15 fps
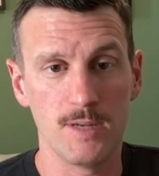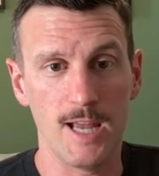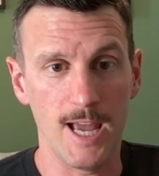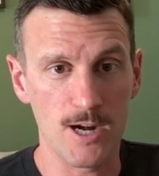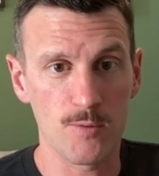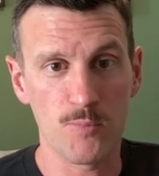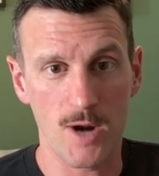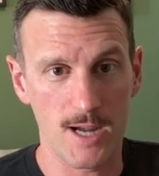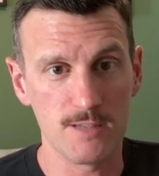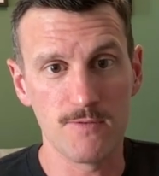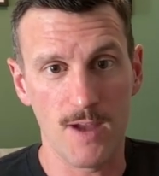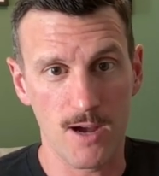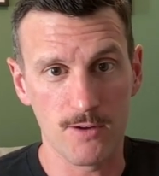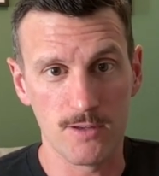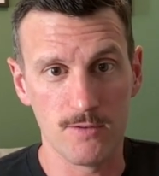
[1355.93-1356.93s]
enterprise
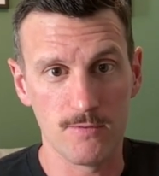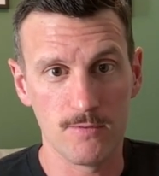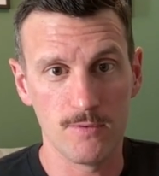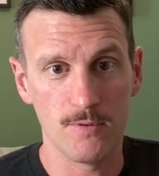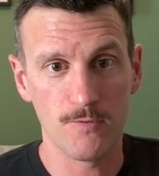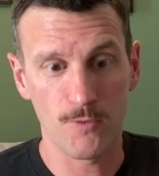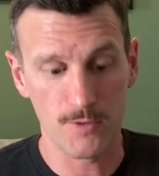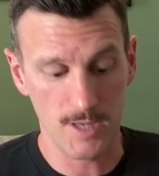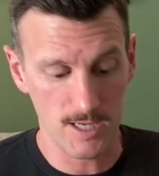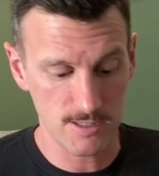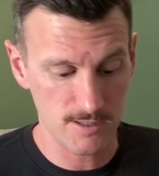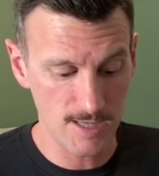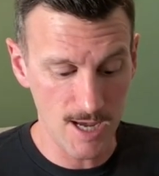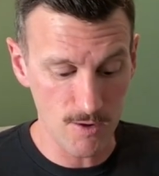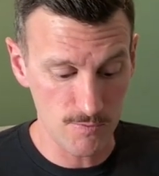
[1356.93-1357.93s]
value for this.
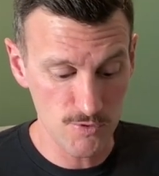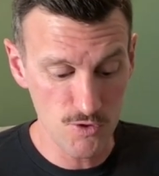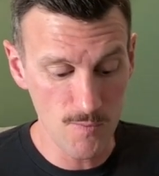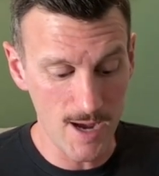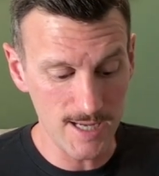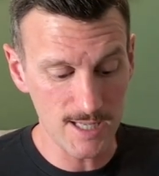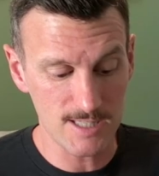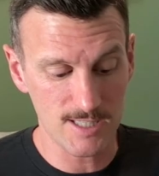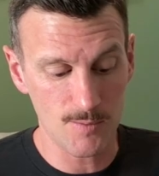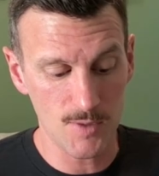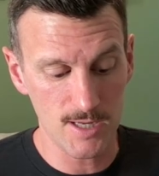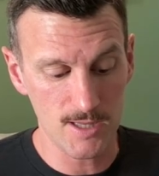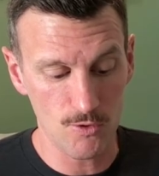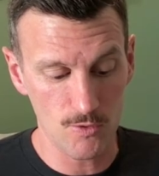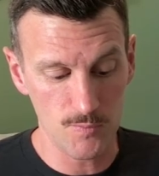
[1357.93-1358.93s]
Now, you might get
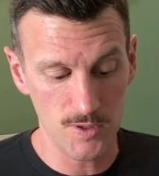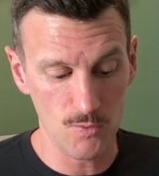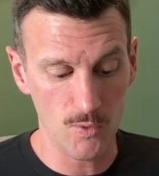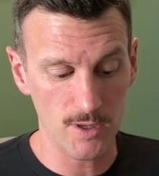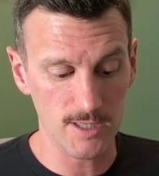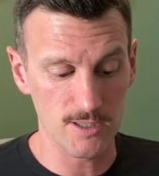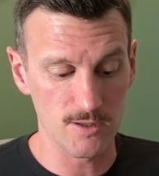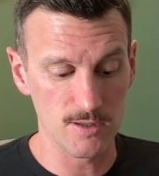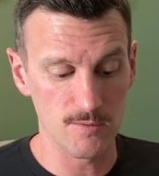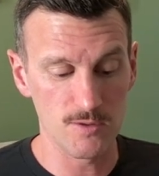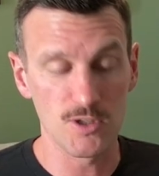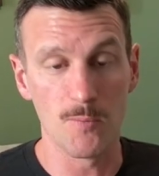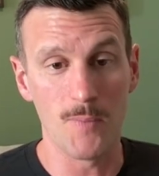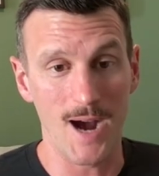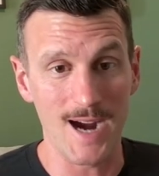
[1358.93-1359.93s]
somebody that would be willing
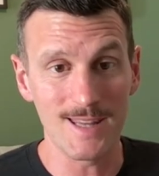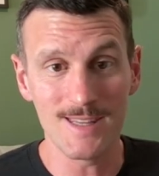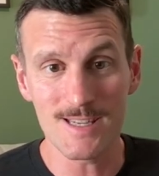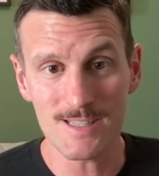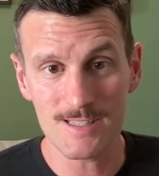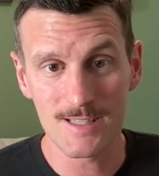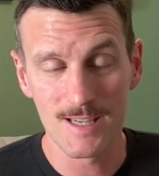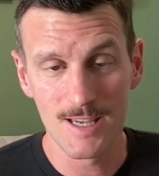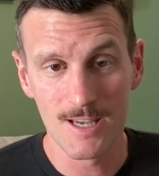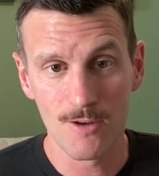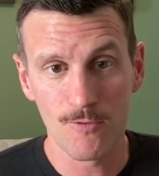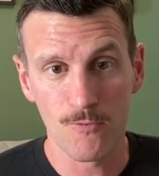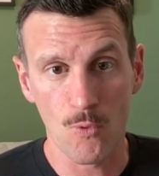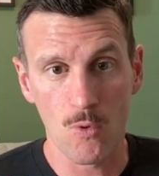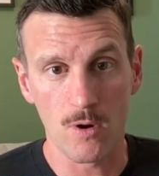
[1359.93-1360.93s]
to buy this
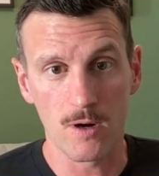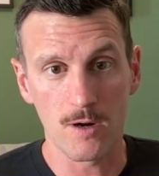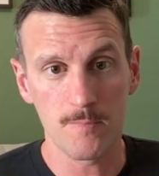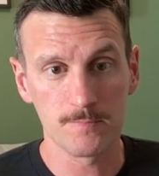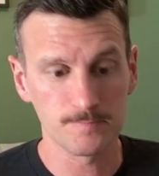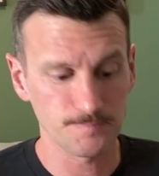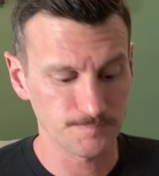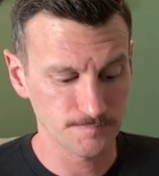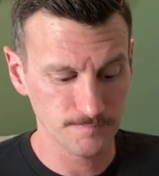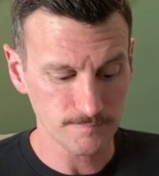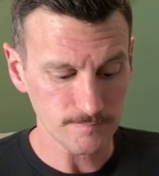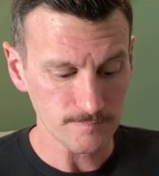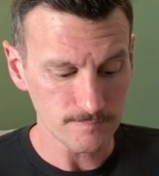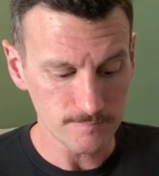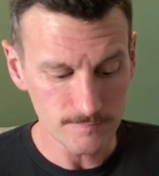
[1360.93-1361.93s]
for
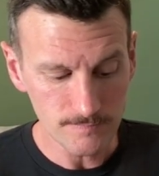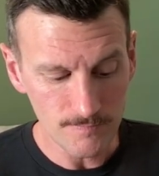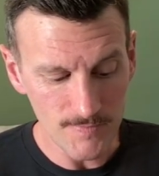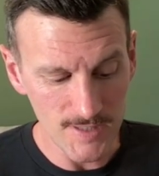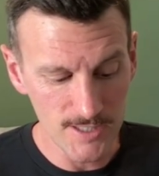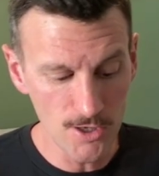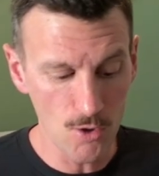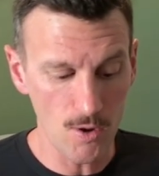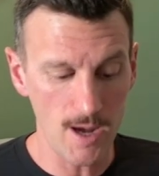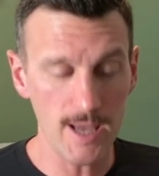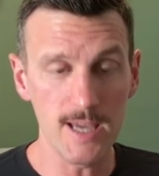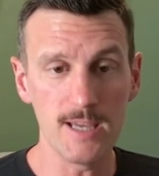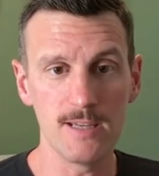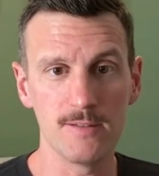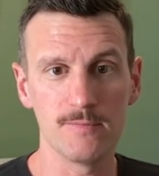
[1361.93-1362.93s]

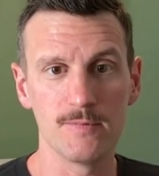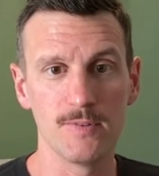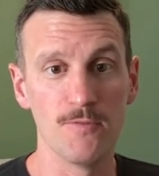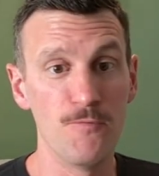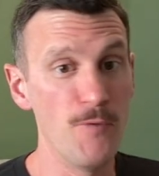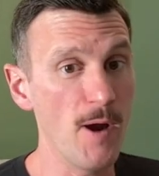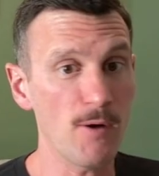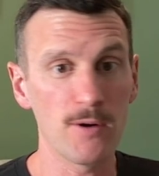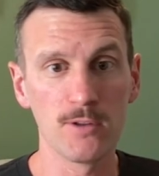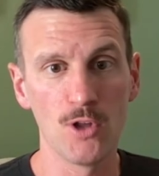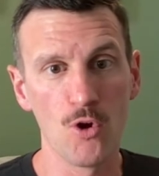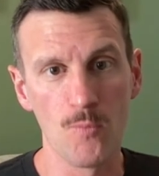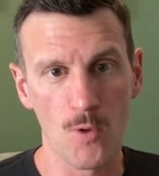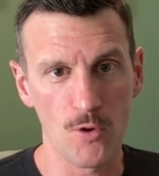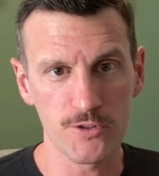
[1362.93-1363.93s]
a very
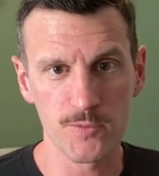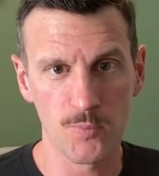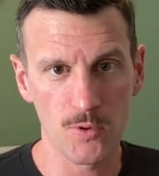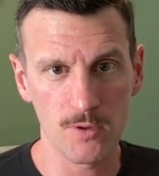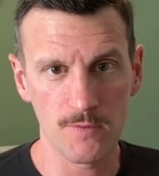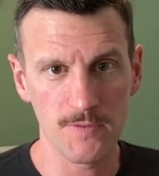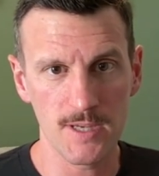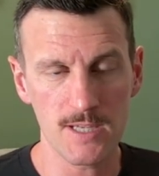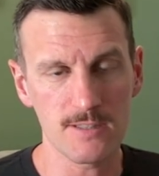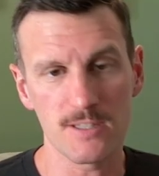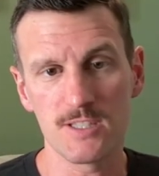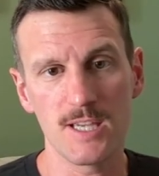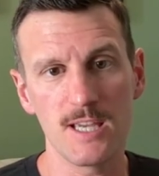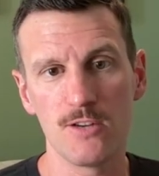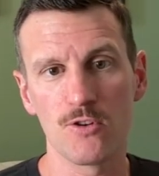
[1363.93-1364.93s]
low multiple of this. Let's
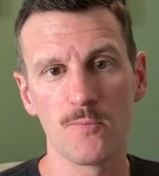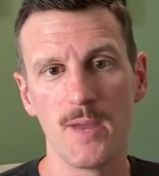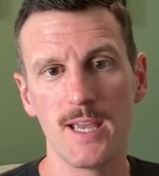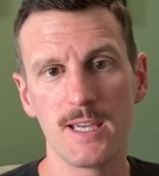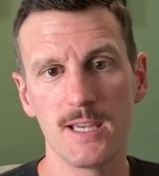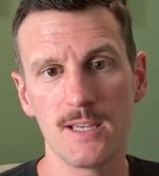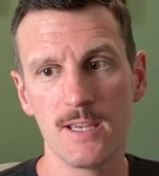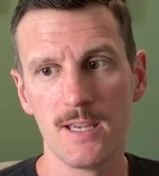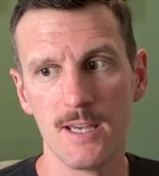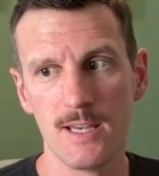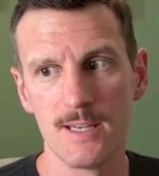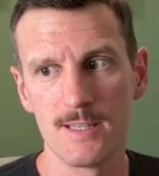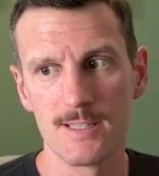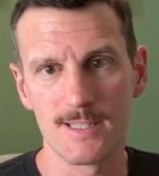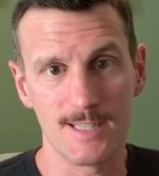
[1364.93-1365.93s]
say you're making
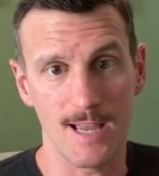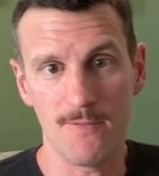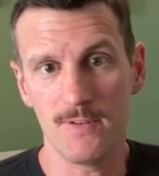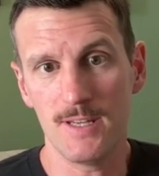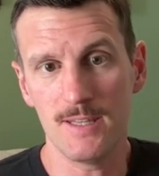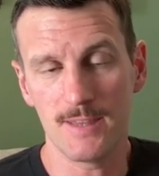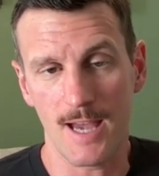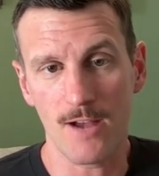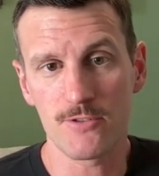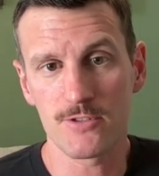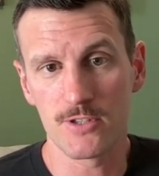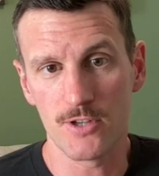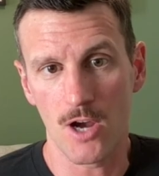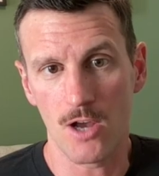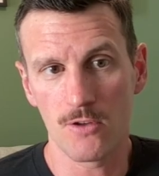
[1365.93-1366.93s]

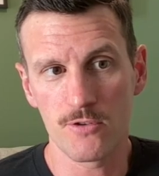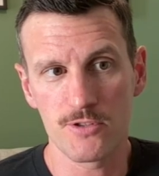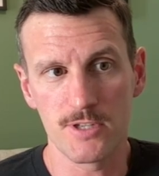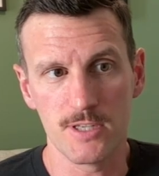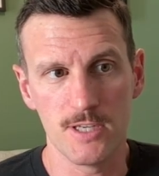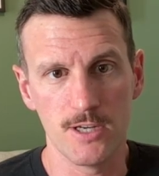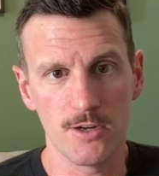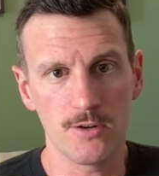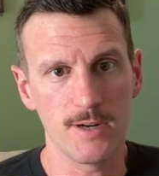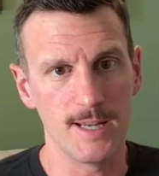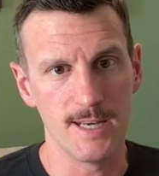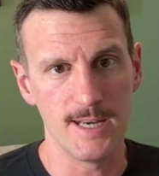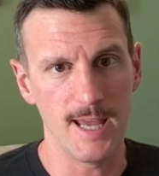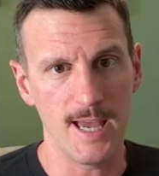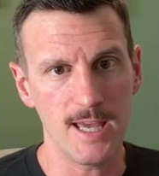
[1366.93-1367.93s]
$70,000 a year
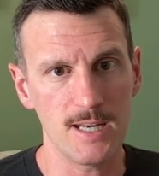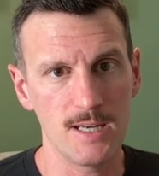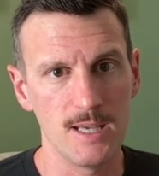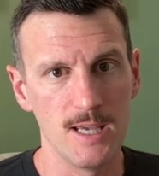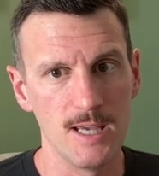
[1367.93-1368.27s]
in net.